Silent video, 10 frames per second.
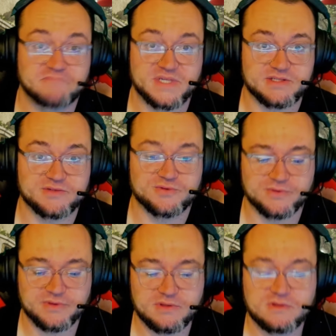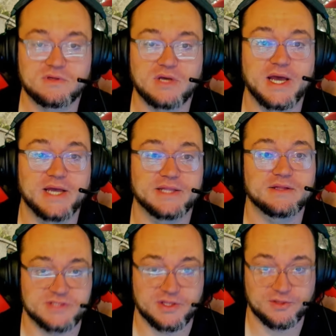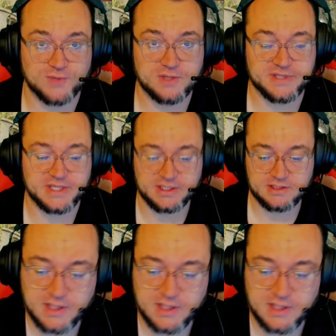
That's the truth. And there's nothing wrong with that.